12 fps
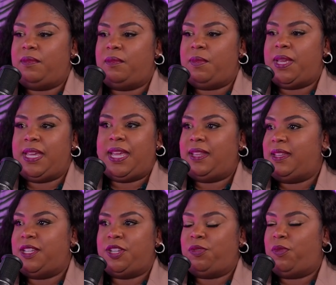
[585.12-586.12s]
but yet the
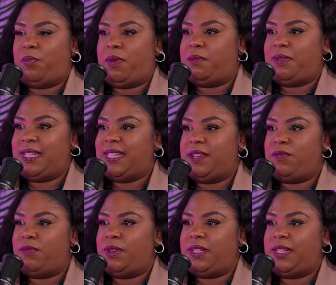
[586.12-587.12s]
general public
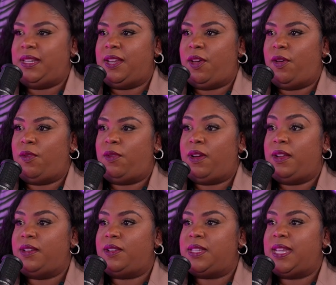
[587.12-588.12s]
didn't really know or
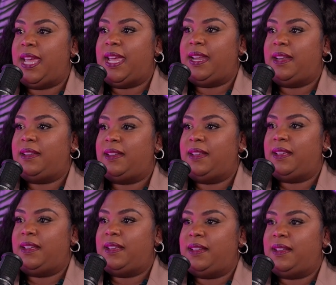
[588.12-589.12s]
understand
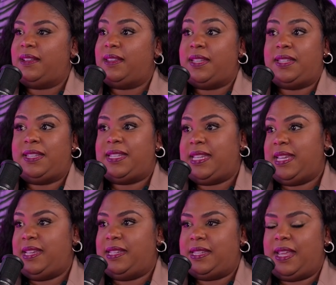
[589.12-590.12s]
this
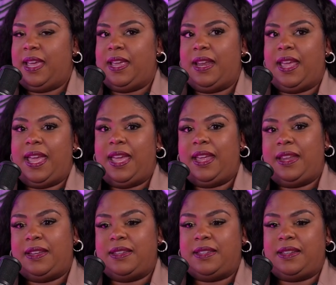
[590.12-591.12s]
disease state.
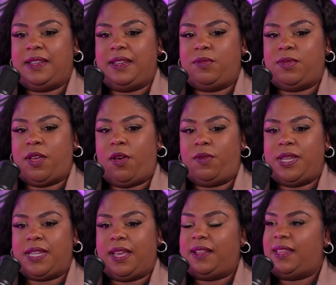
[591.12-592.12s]
And it was
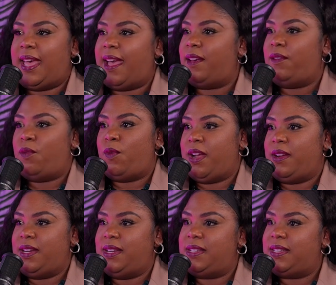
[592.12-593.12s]
always like a lack of
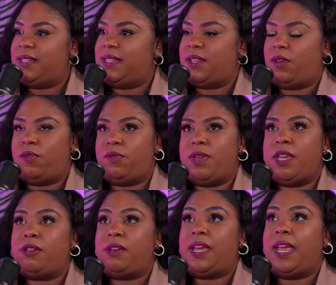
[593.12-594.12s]
awareness. And so we
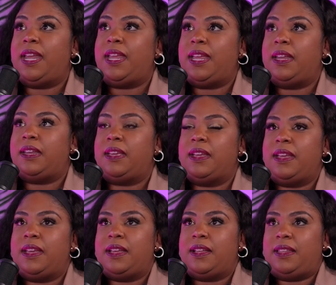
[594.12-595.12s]
created
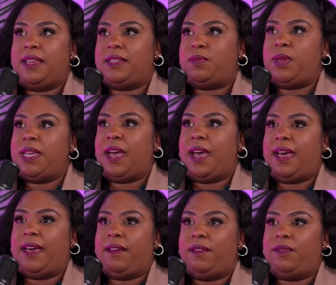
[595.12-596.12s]
Let's
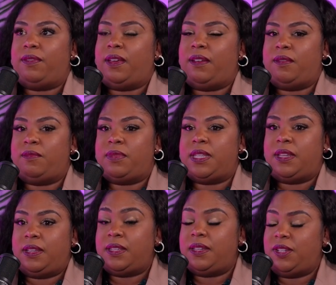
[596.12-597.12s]
Beehive,
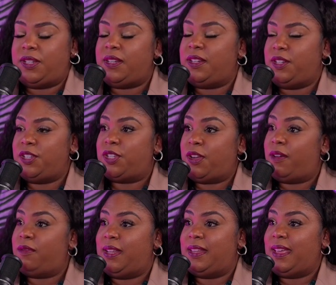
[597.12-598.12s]
essentially to just start
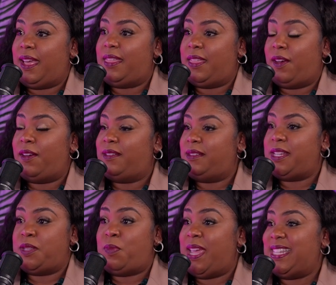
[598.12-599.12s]
with, I thought,
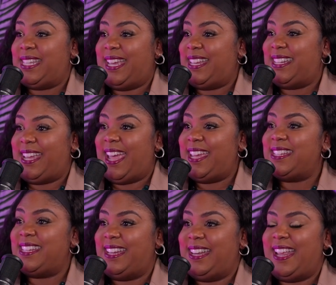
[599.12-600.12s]
just basic
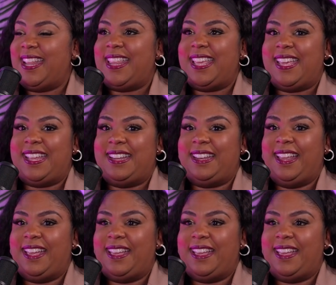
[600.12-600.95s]
education. And then